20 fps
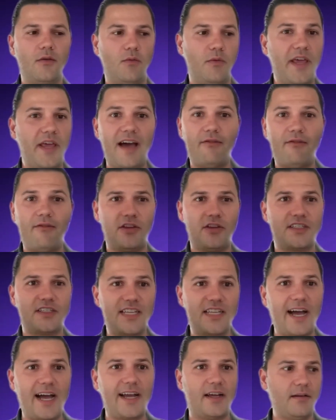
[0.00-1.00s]
we have all this
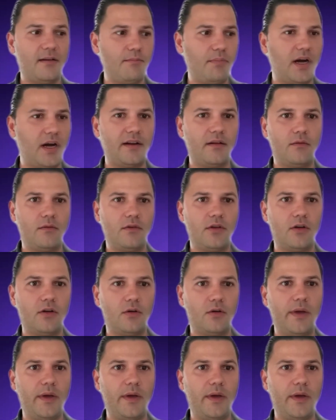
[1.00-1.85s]
data, but you know,